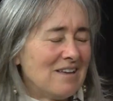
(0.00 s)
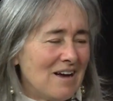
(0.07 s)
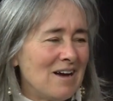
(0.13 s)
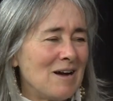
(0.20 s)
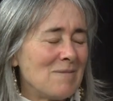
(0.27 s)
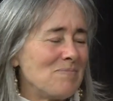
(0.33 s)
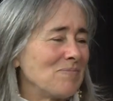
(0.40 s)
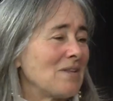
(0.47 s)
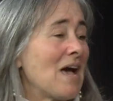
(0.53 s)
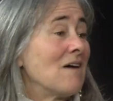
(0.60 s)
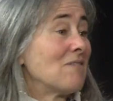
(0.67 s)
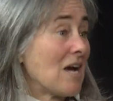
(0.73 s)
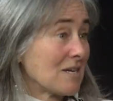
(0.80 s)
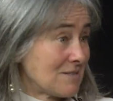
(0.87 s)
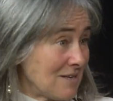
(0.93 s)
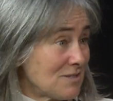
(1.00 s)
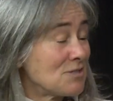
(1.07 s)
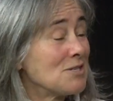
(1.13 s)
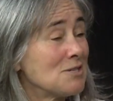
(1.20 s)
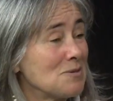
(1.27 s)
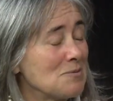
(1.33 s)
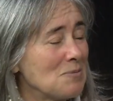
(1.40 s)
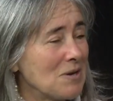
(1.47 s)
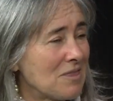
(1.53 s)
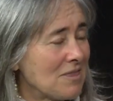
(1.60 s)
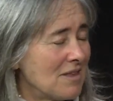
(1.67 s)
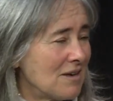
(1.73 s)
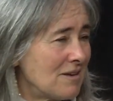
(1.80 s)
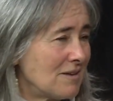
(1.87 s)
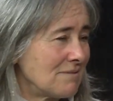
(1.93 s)
have access to with
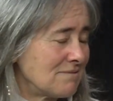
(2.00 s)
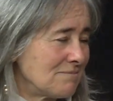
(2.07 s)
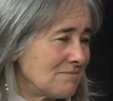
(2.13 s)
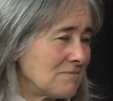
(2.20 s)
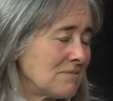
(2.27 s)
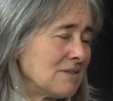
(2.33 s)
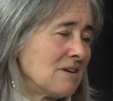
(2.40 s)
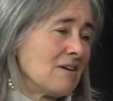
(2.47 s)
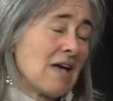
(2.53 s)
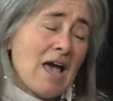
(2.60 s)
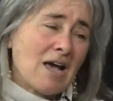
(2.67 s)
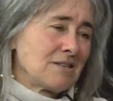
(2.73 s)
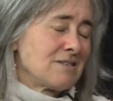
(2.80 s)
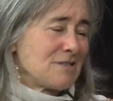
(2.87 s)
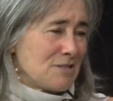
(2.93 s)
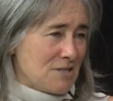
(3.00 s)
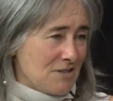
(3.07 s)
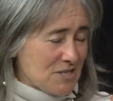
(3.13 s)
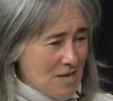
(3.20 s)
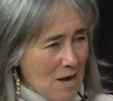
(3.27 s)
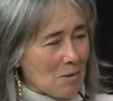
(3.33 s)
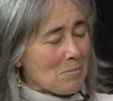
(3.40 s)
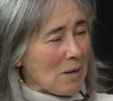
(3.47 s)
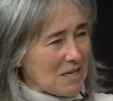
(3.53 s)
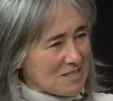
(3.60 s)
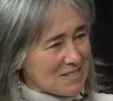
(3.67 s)
the access to the town bus.